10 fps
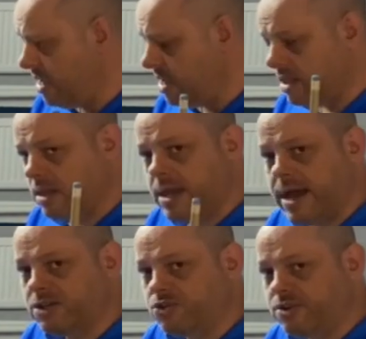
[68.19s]
And the
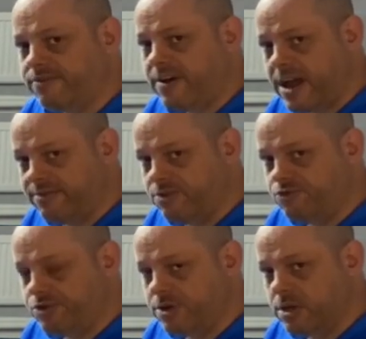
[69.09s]
guys under
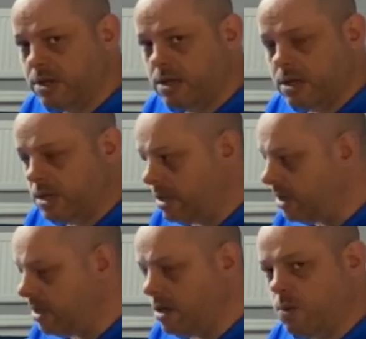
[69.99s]
500,
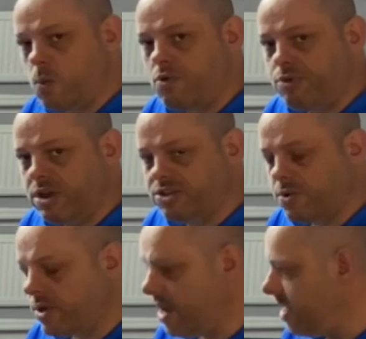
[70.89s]
1 rail's
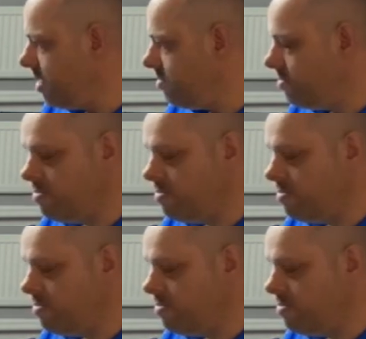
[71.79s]
okay,